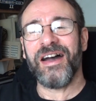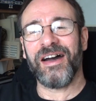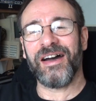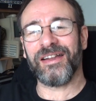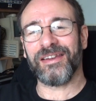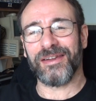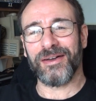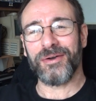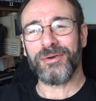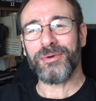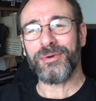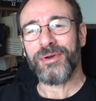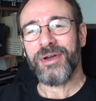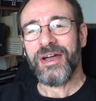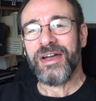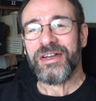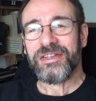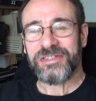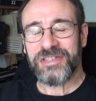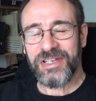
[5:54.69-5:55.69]
Hello.
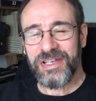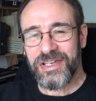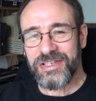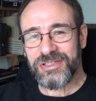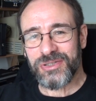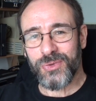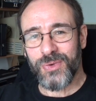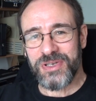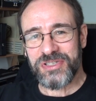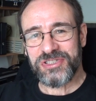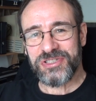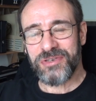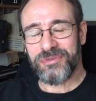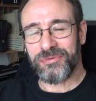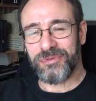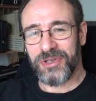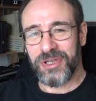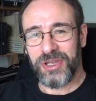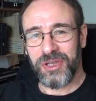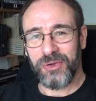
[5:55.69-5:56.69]
Today's question
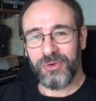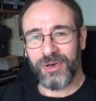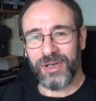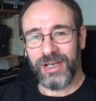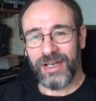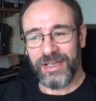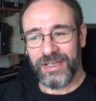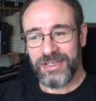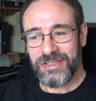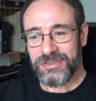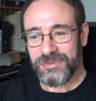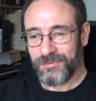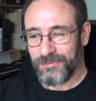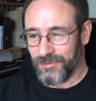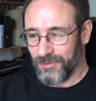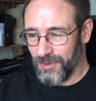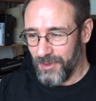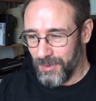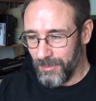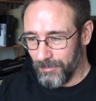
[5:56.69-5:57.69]
for Q&A is
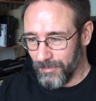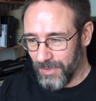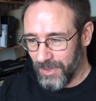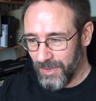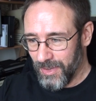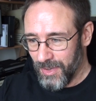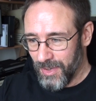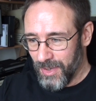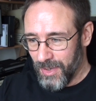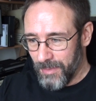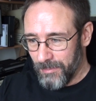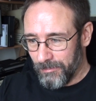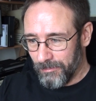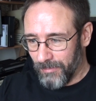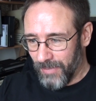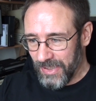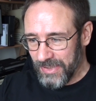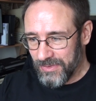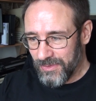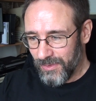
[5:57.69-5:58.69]
from
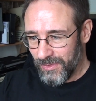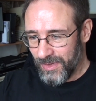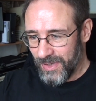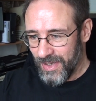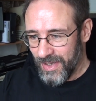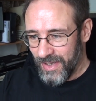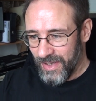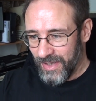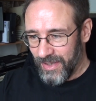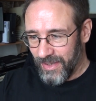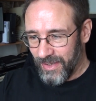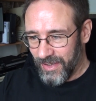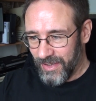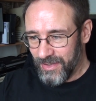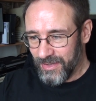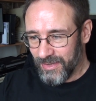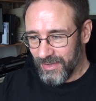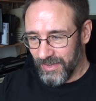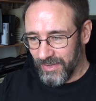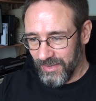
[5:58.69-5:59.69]
Michael
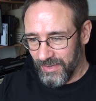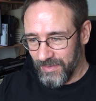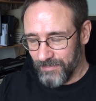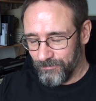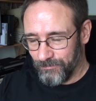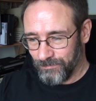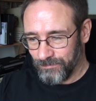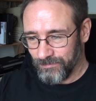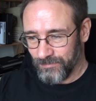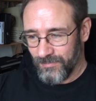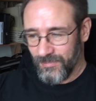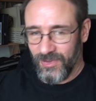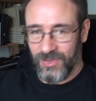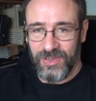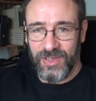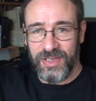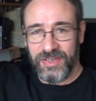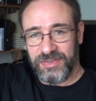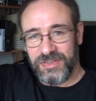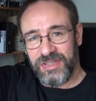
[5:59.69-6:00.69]
Hindley.
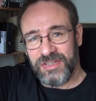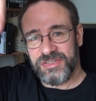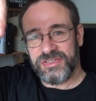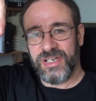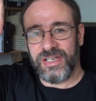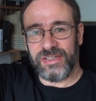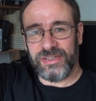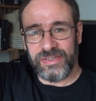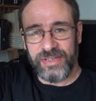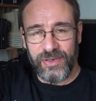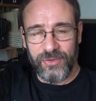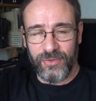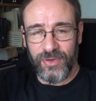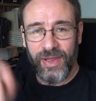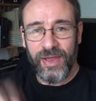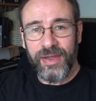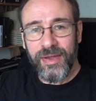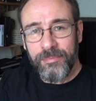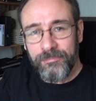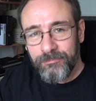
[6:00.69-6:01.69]
Link to his channel down
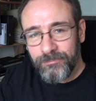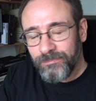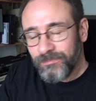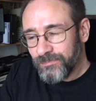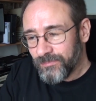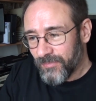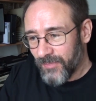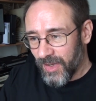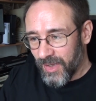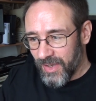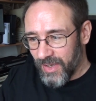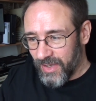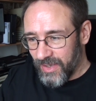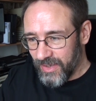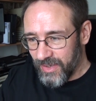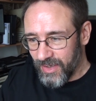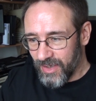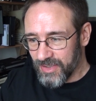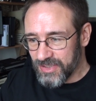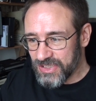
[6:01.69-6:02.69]
there.
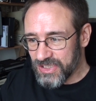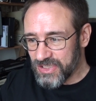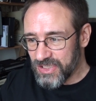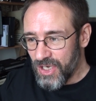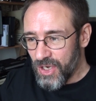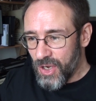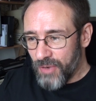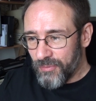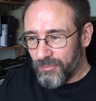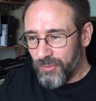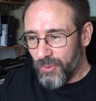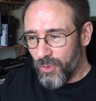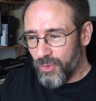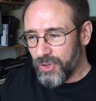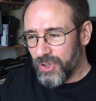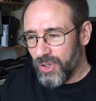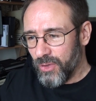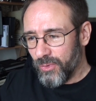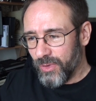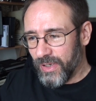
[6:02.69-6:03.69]
He asks, for
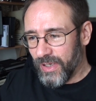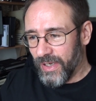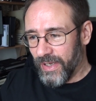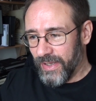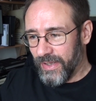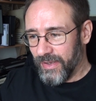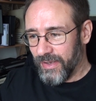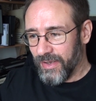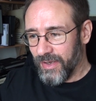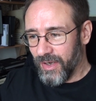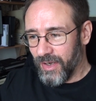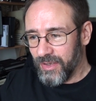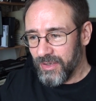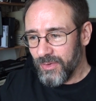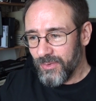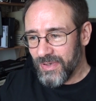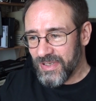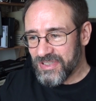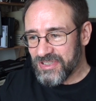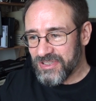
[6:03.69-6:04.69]
Q&A, are
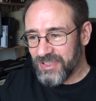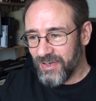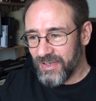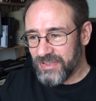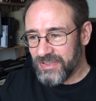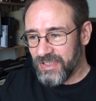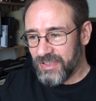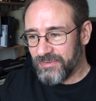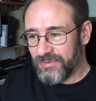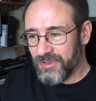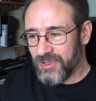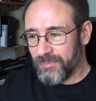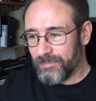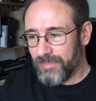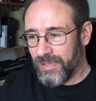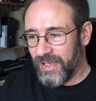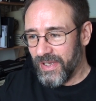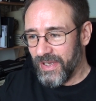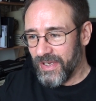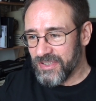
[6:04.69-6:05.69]
you excited for the
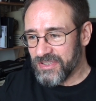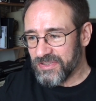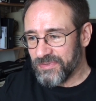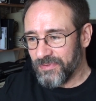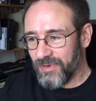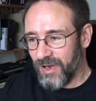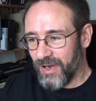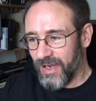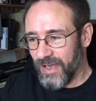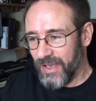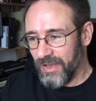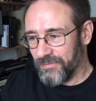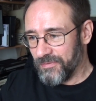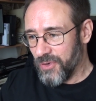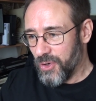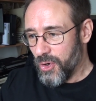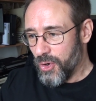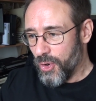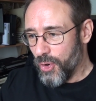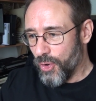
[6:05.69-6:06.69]
PS5
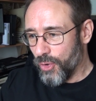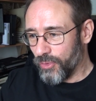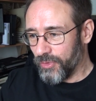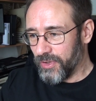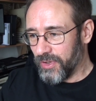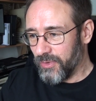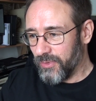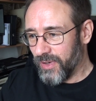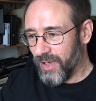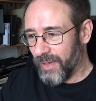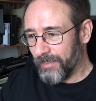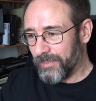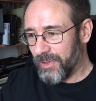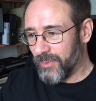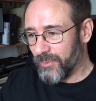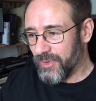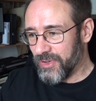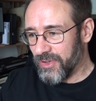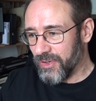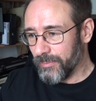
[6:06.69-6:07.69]
or are you happy
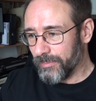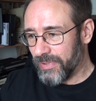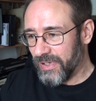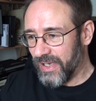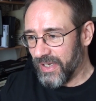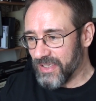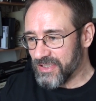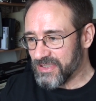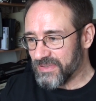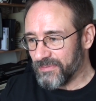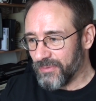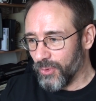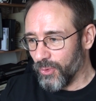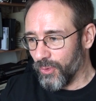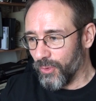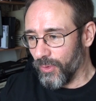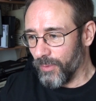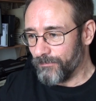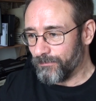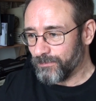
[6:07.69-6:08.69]
with your
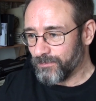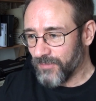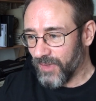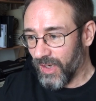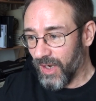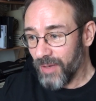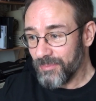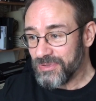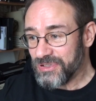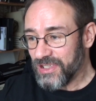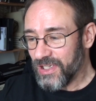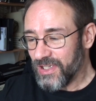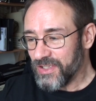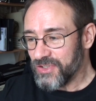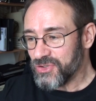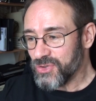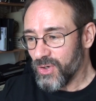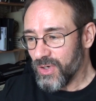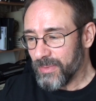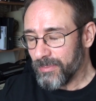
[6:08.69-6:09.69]
PS4? I'm still
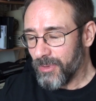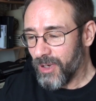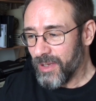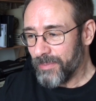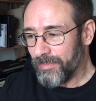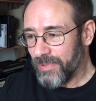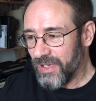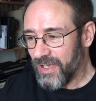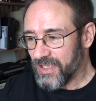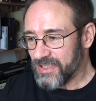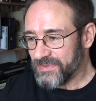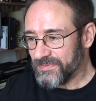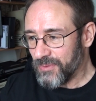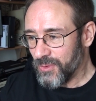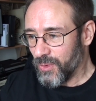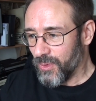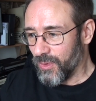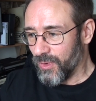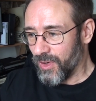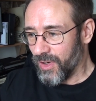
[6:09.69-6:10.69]
enjoying my
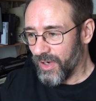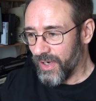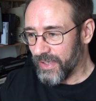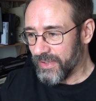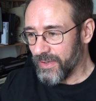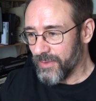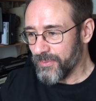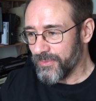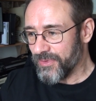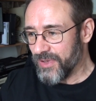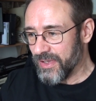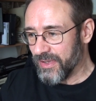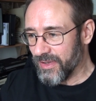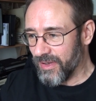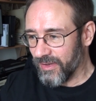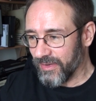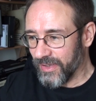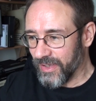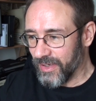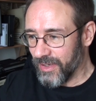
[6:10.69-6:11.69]
PS4. I don't think
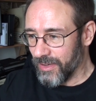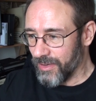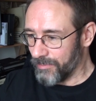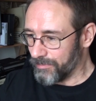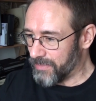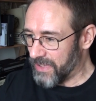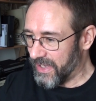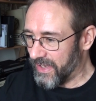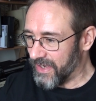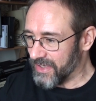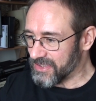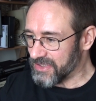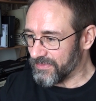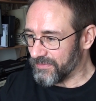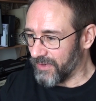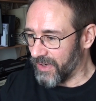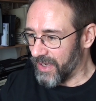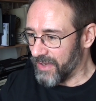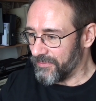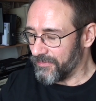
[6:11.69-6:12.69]
I'll get a
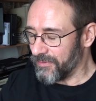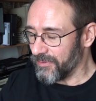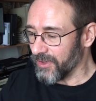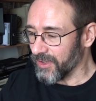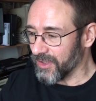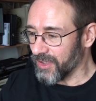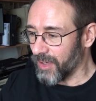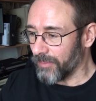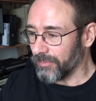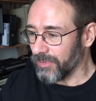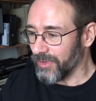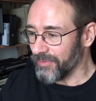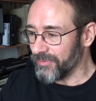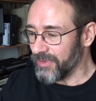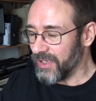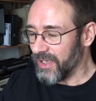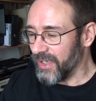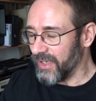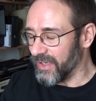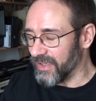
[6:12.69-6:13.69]
PS5 for a couple of
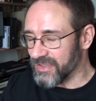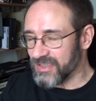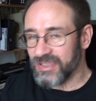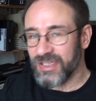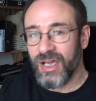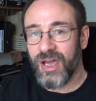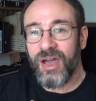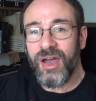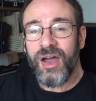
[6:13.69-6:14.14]
years.